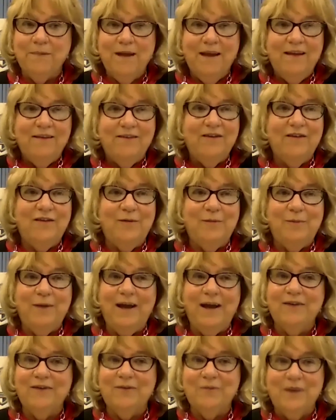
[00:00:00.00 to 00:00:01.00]
just the
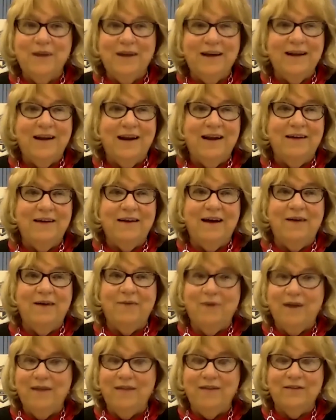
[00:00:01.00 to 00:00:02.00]
past weekend, I
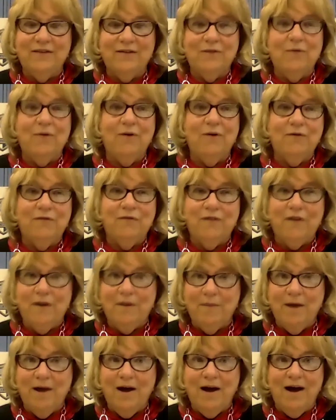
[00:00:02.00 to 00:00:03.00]
read this quote
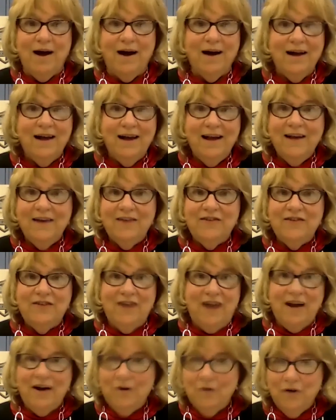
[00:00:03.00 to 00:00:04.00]
from
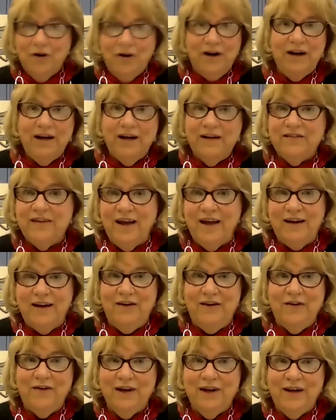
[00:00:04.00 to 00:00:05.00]
John Gordon. It said
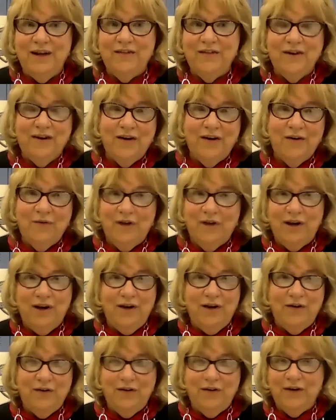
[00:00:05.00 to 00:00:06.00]
you could either, when
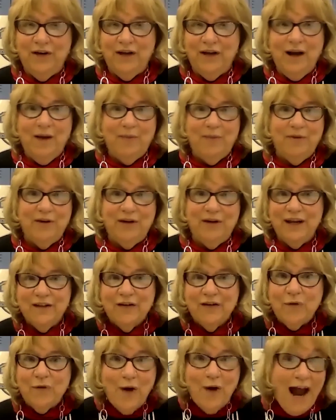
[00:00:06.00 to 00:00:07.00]
you get up, you could
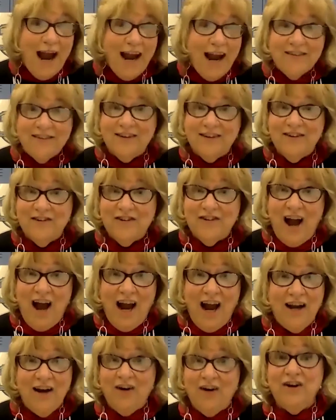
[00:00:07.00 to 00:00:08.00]
either rise and
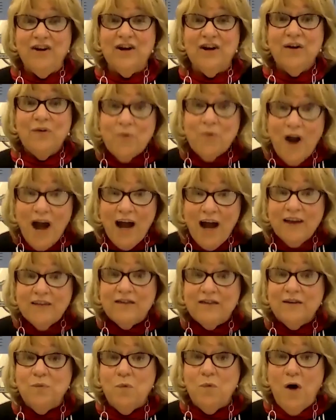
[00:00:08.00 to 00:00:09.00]
shine or you could rise
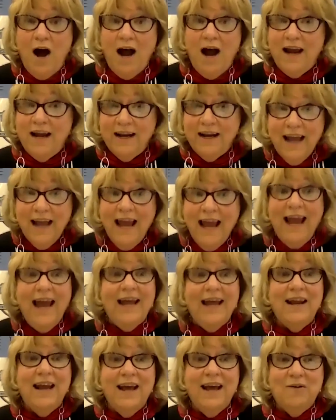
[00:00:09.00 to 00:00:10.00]
and whine.
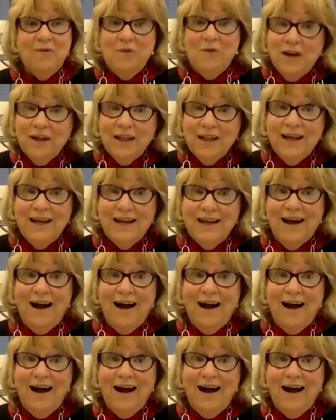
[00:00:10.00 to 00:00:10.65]
And really,